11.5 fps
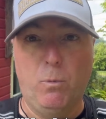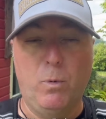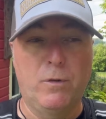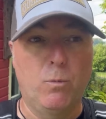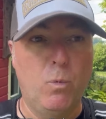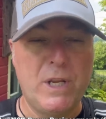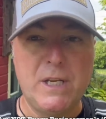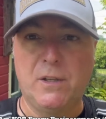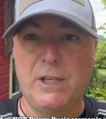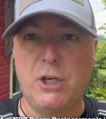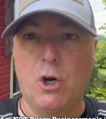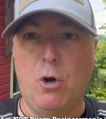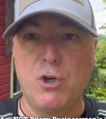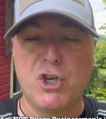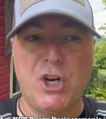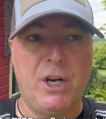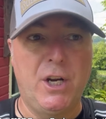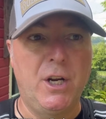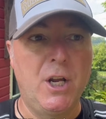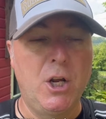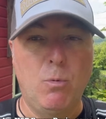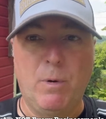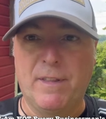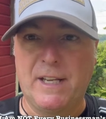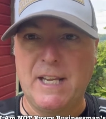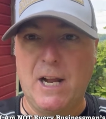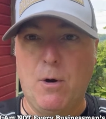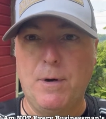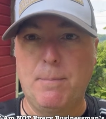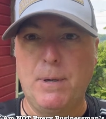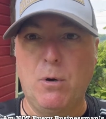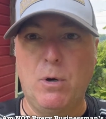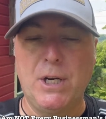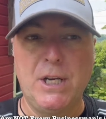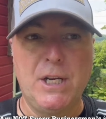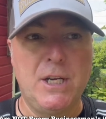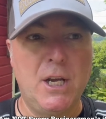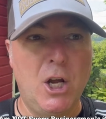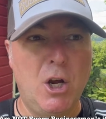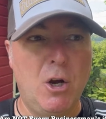with weekly coaching, with accountability,